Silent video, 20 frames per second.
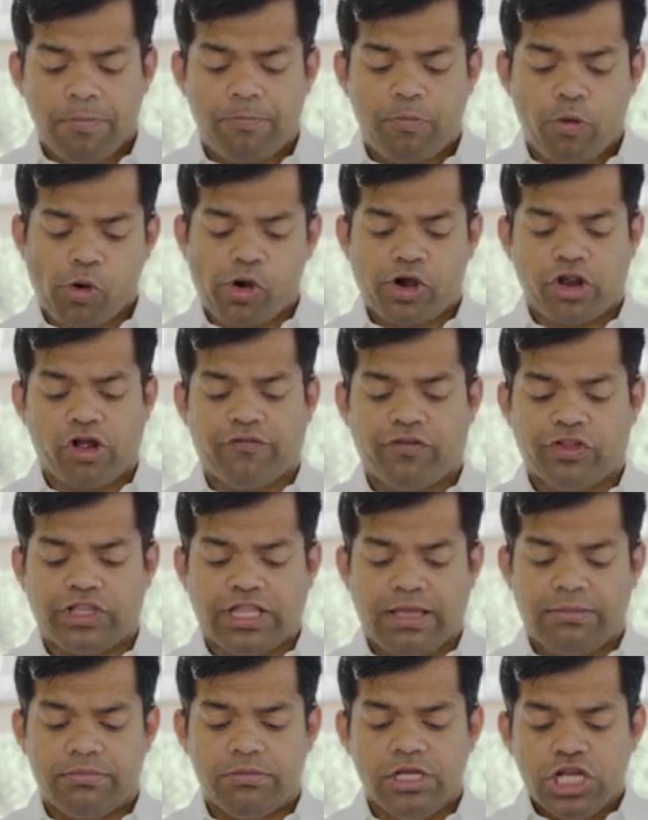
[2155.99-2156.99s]
poring over
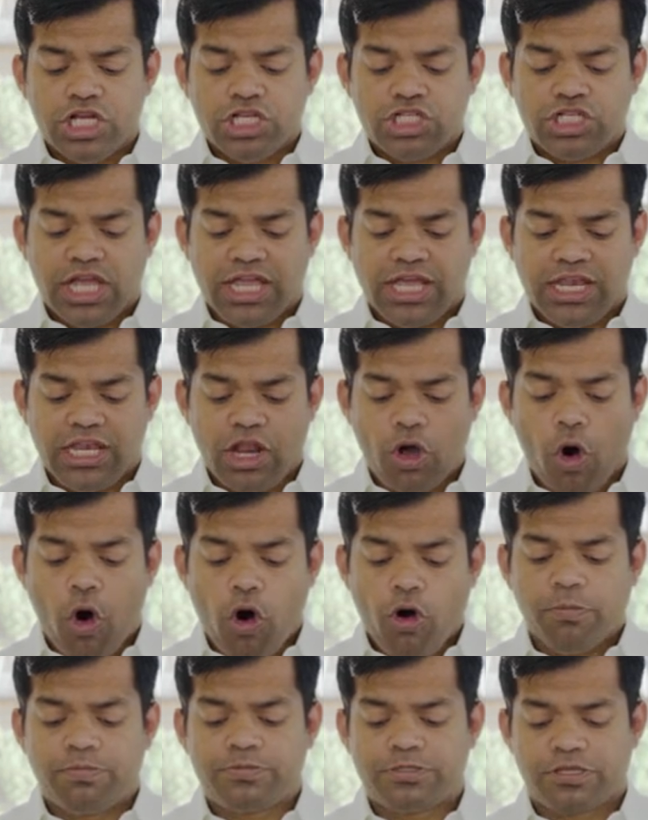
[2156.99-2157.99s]
them in
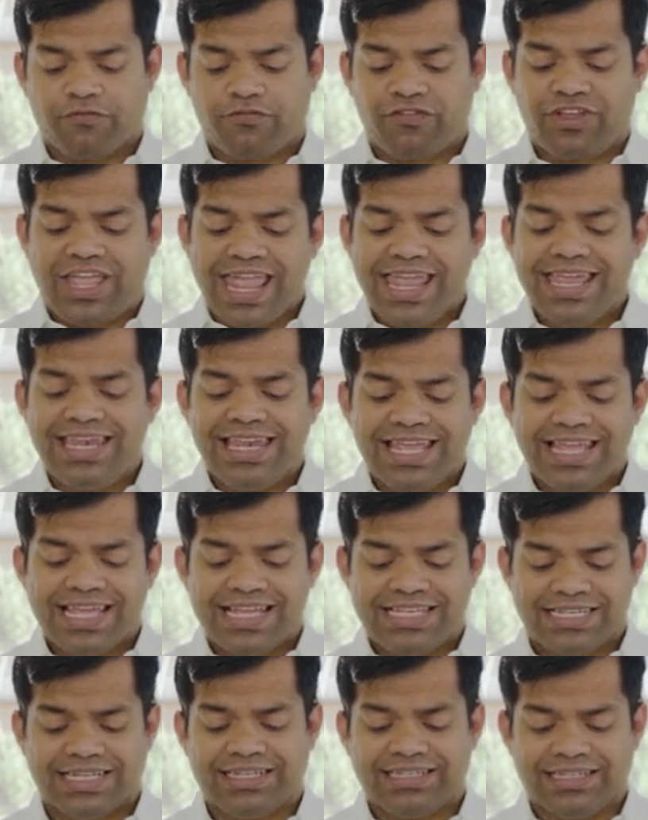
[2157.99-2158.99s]
hopes of gaining
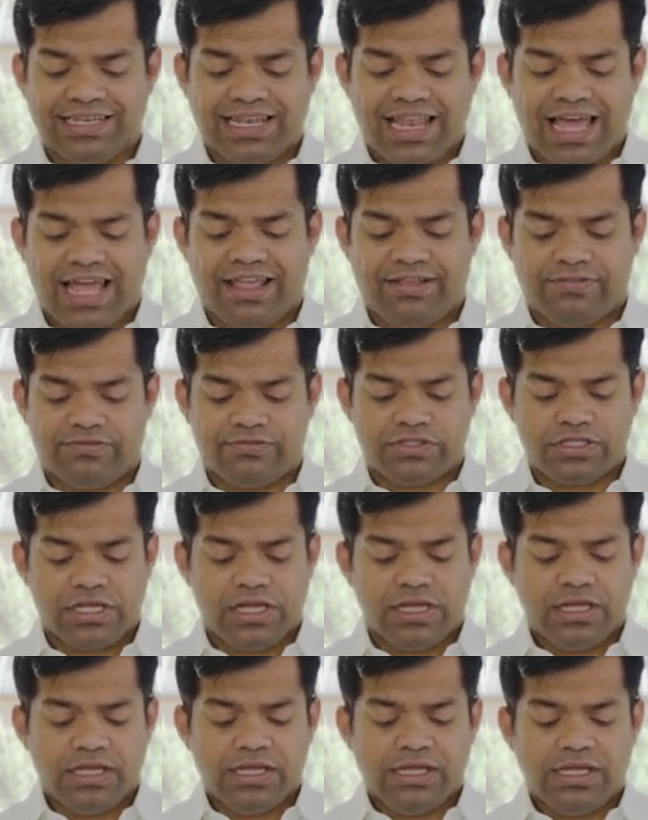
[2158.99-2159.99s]
eternal lives.
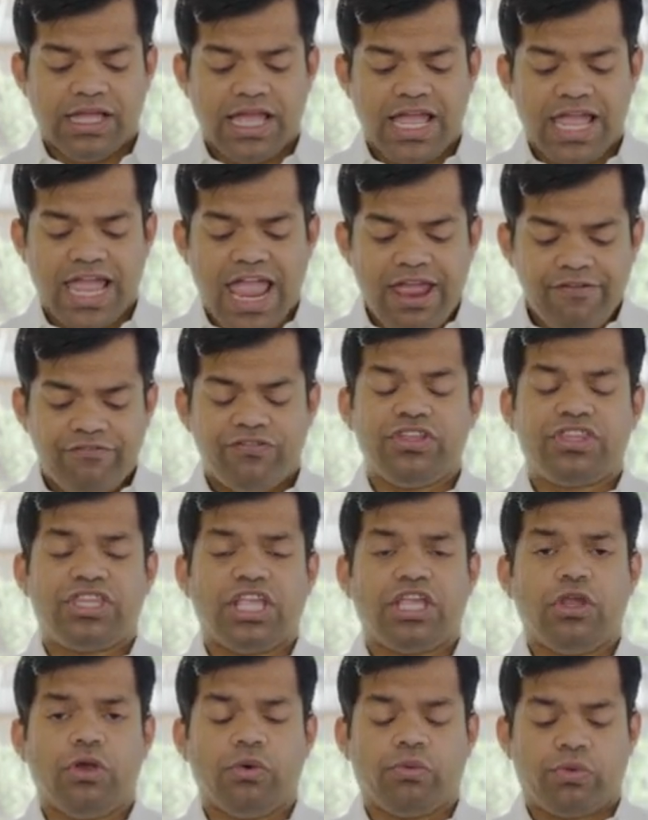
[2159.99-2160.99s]

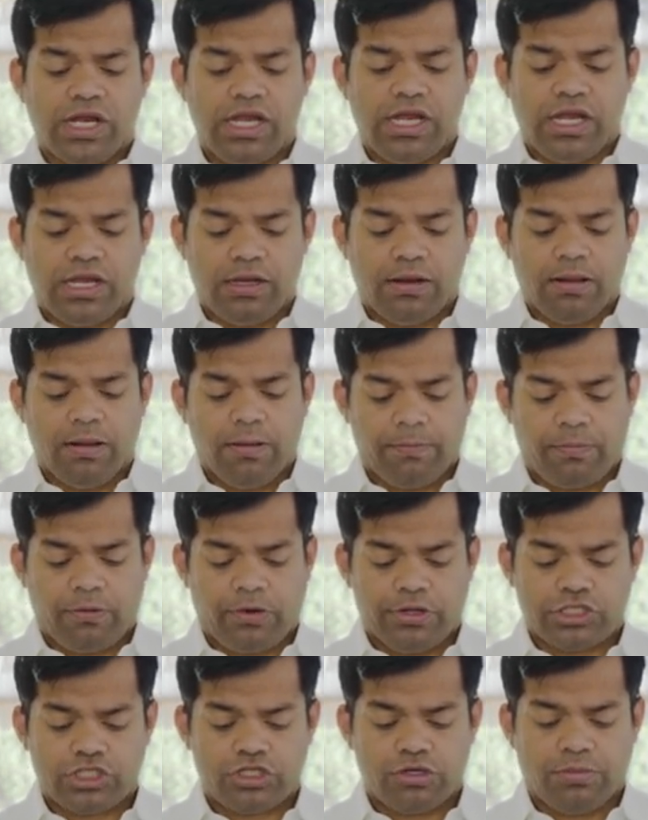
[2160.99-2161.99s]
Everything you read points